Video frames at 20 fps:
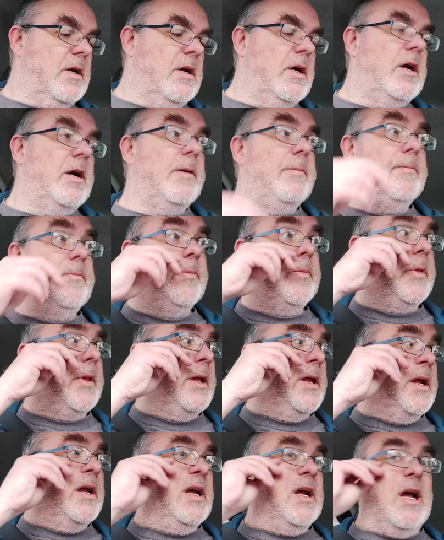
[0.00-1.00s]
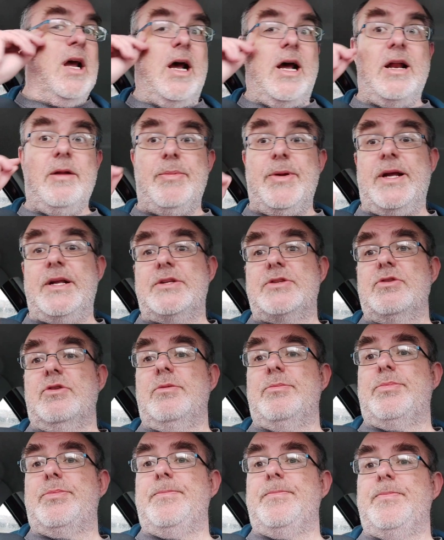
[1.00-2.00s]
Um, and I picked
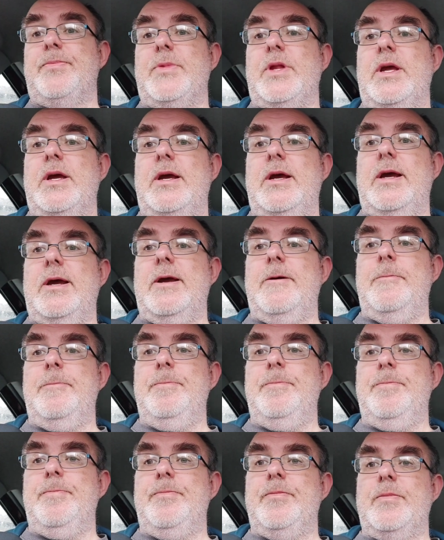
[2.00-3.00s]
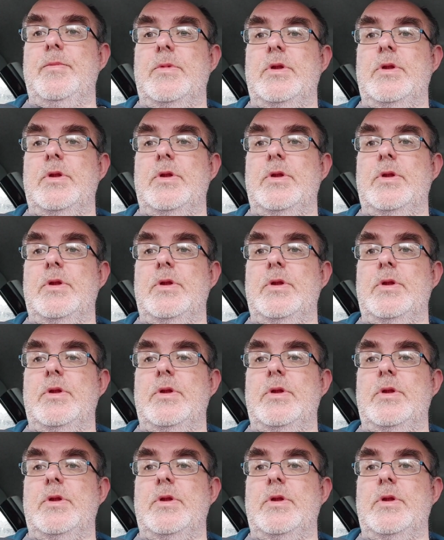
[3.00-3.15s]
up um,